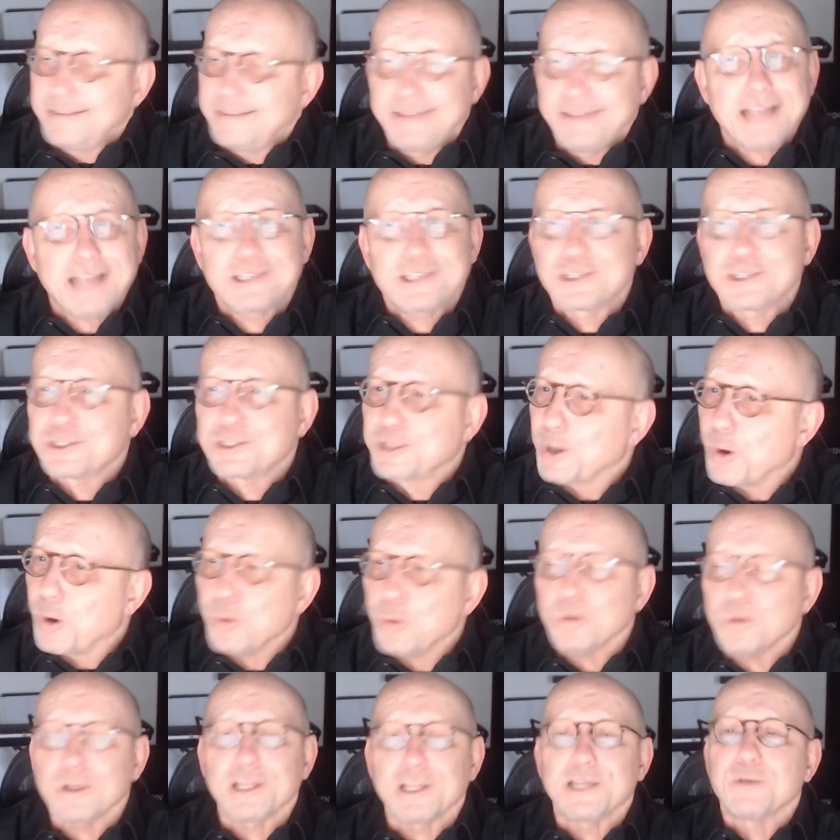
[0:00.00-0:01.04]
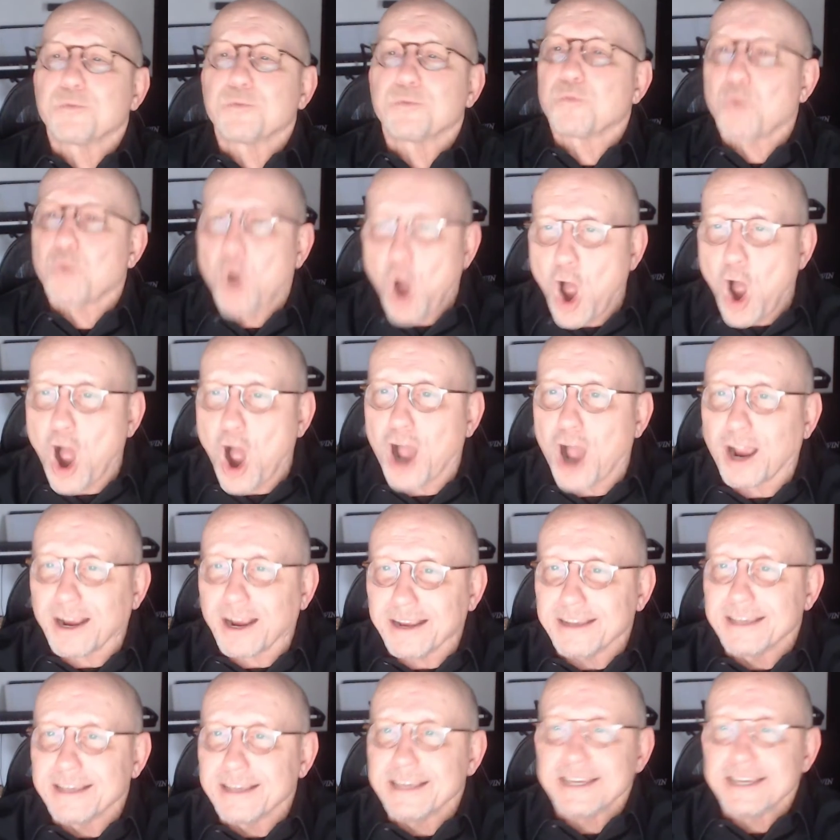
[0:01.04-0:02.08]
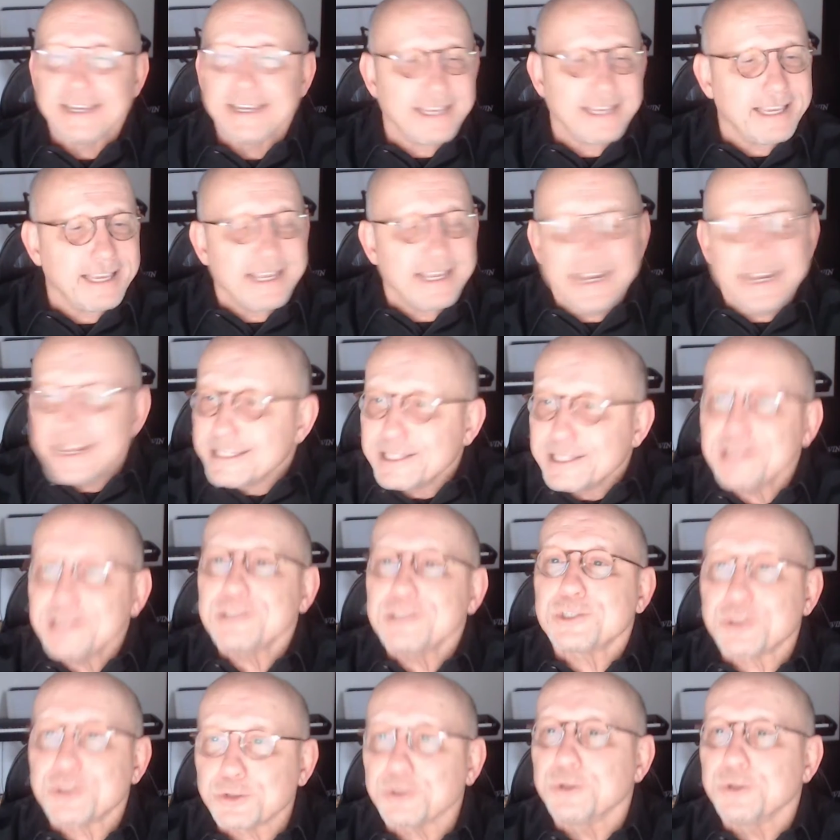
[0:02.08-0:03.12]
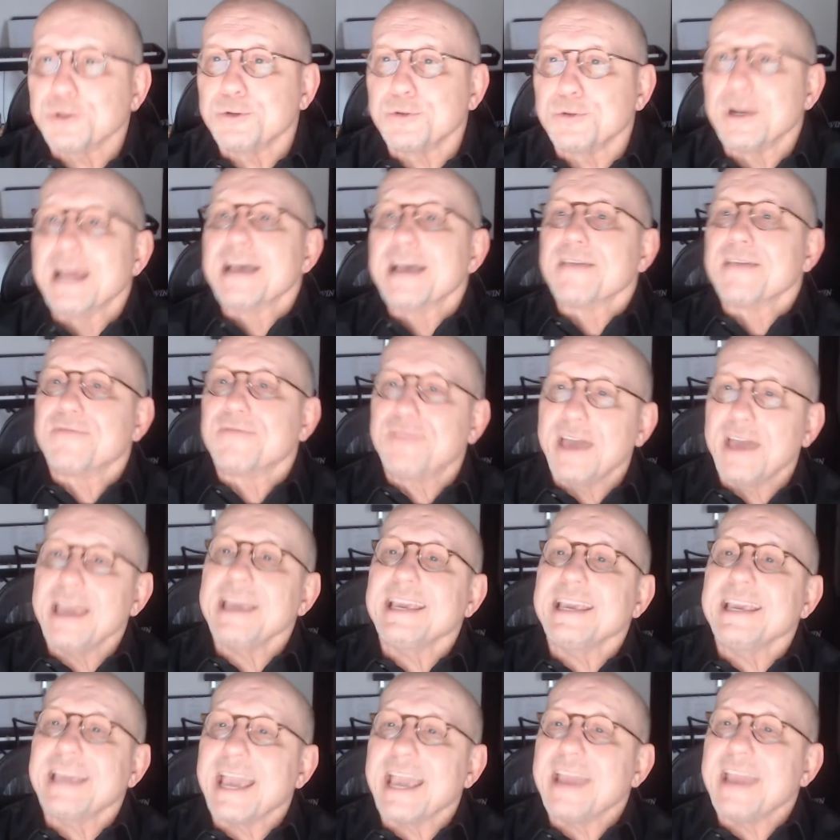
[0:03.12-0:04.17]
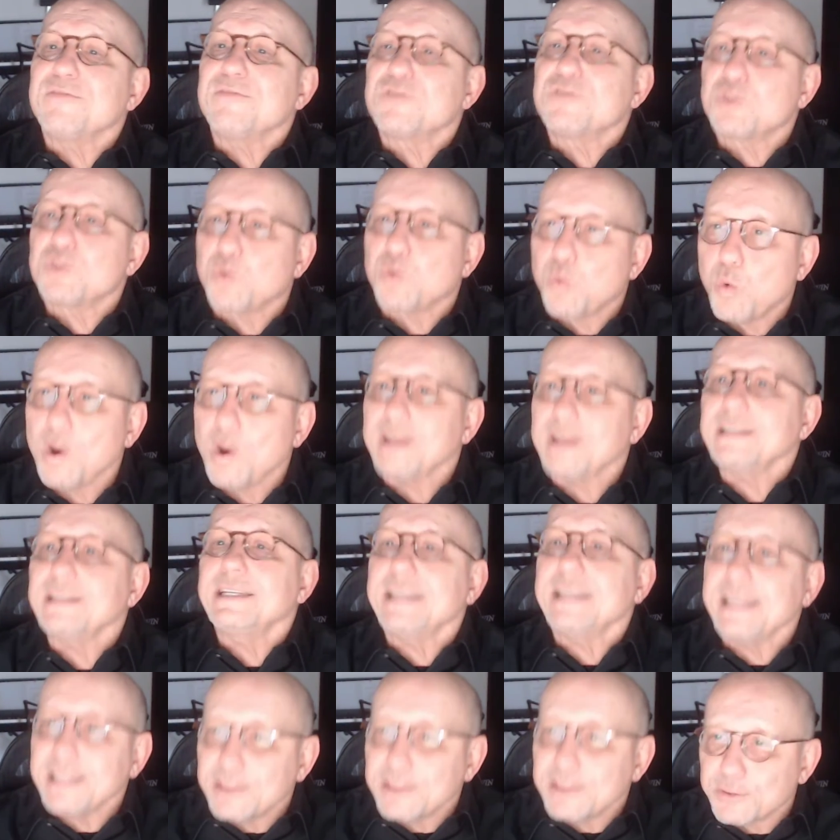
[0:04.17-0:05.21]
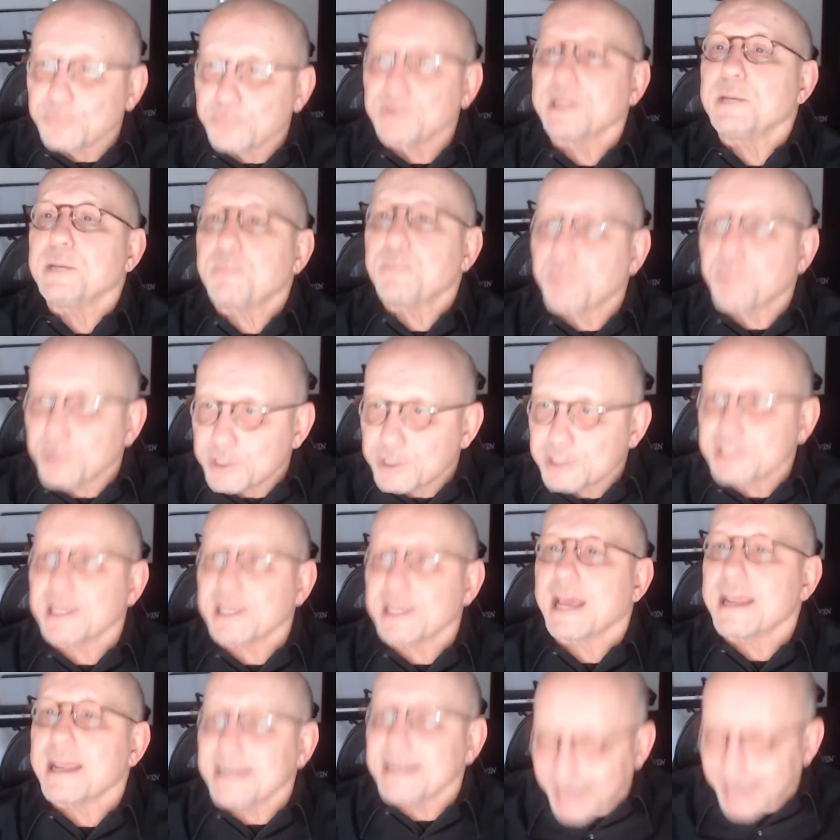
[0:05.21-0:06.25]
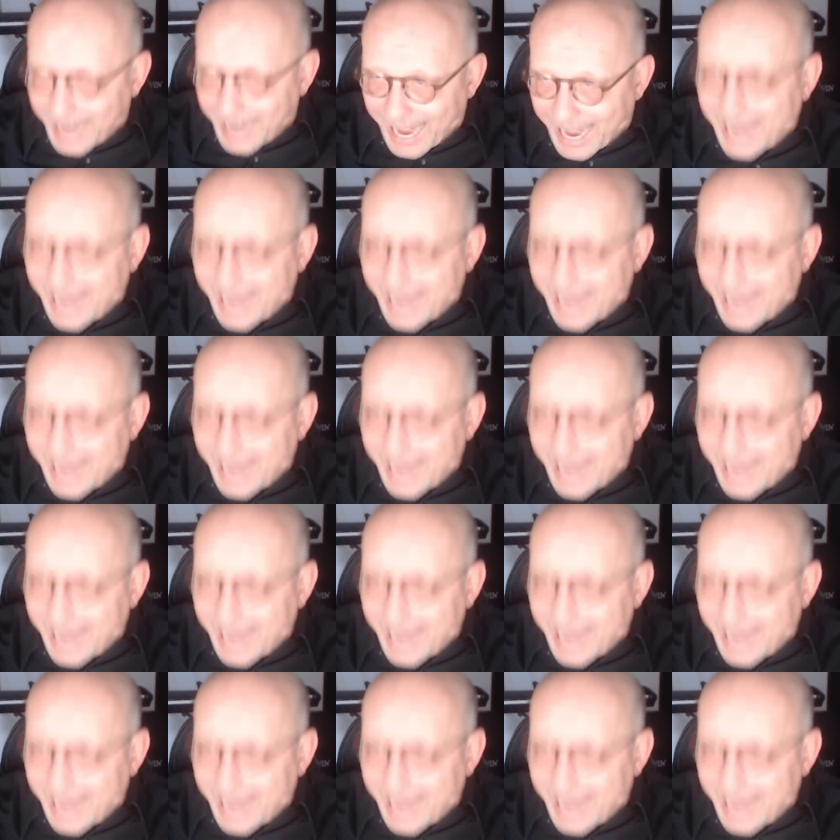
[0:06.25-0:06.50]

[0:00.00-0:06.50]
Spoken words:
that's totally wrong. It isn't true. They gave 23%